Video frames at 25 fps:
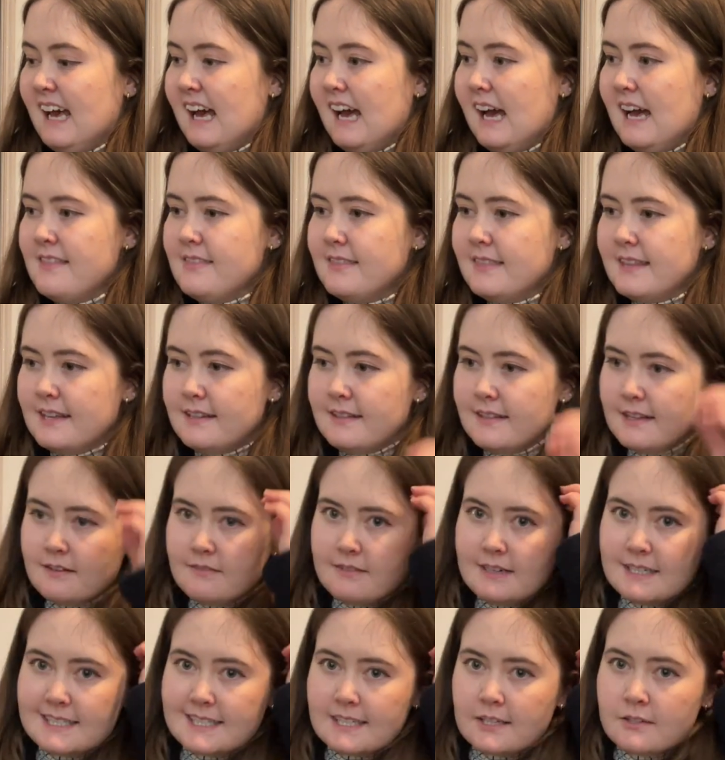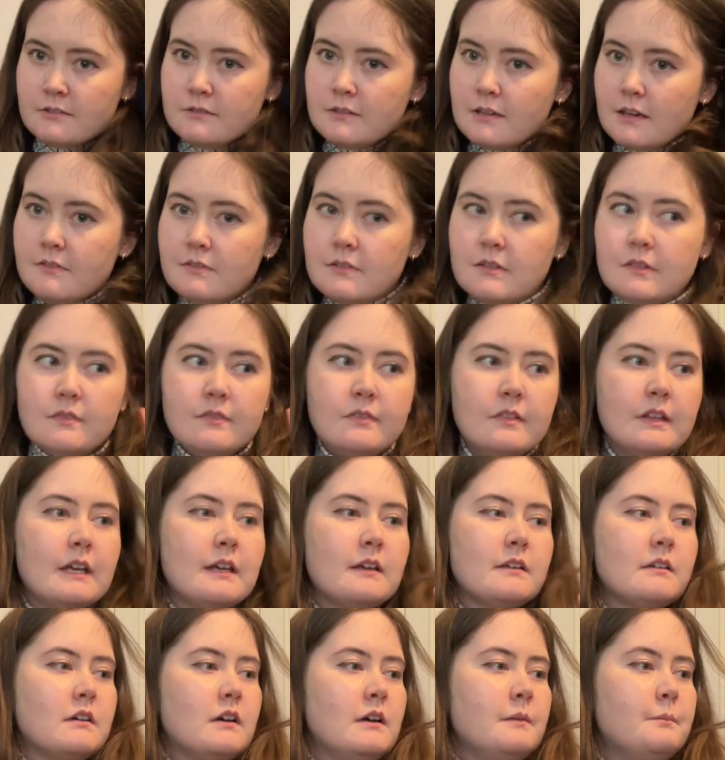And then there is another
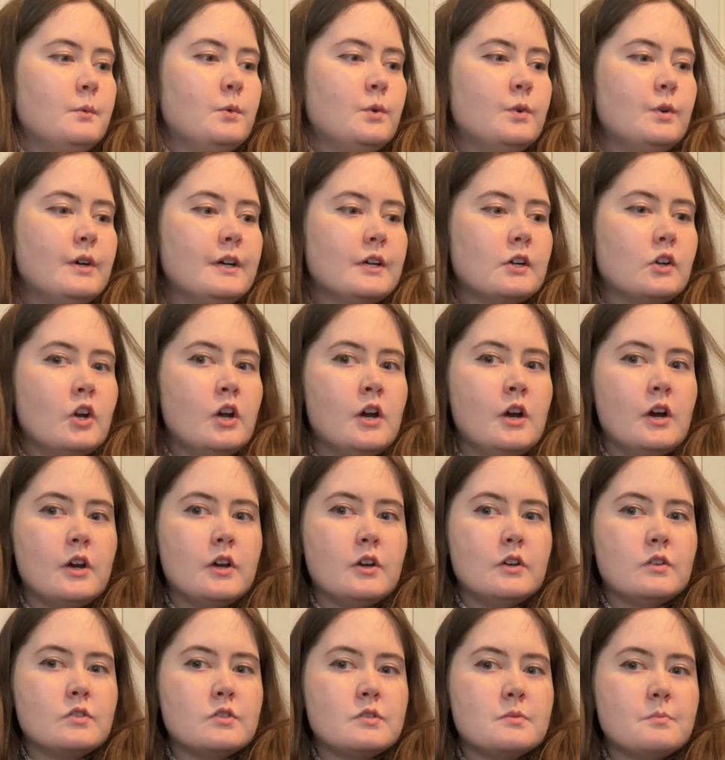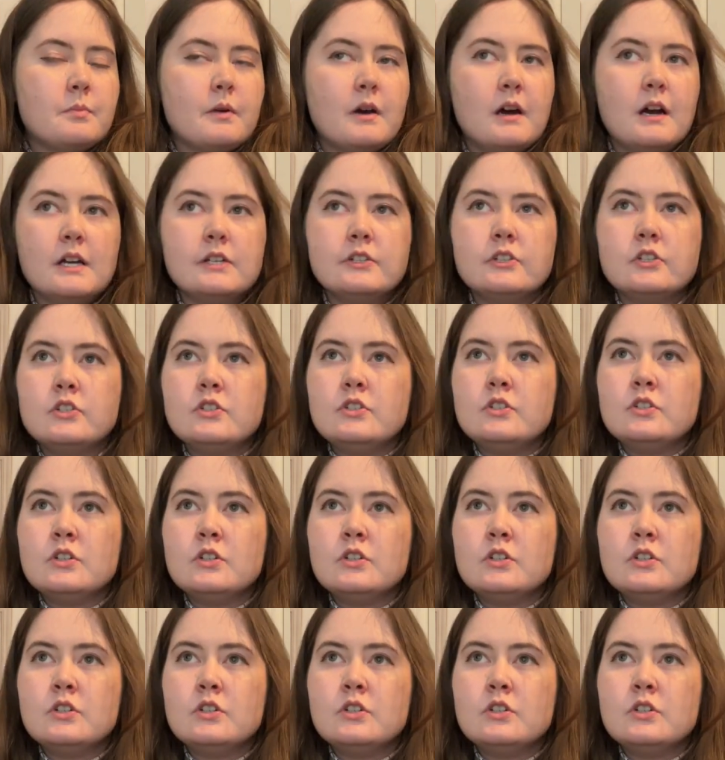thing. I bought a coat, but I'm